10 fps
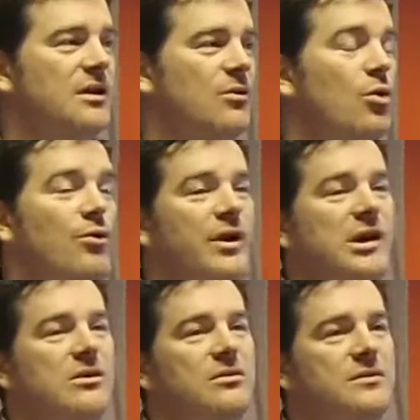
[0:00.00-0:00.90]
are already
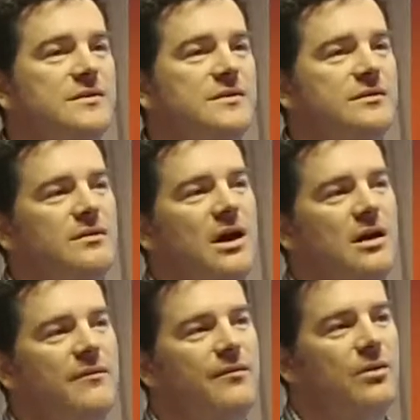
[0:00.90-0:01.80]
used
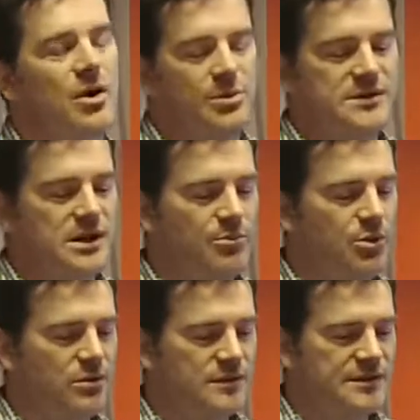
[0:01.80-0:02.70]
for open data
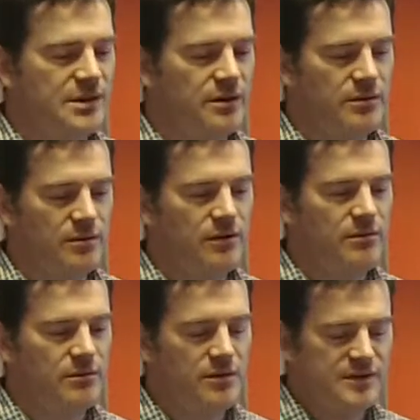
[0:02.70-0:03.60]
portals. So
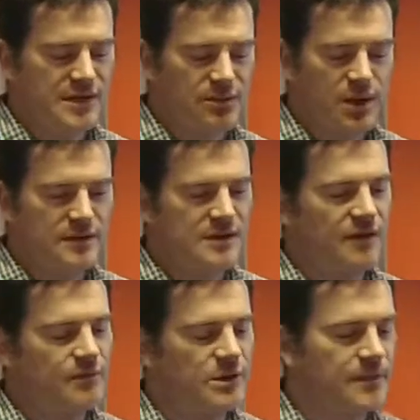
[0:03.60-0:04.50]
New South Wales
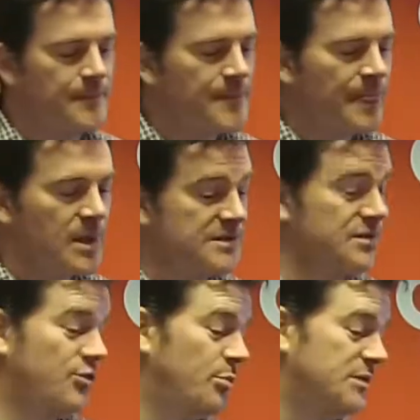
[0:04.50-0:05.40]
government, that's
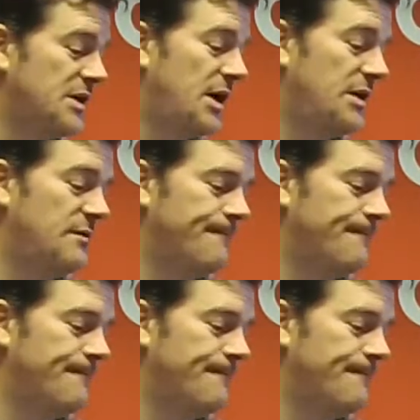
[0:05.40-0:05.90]
the Drupal side,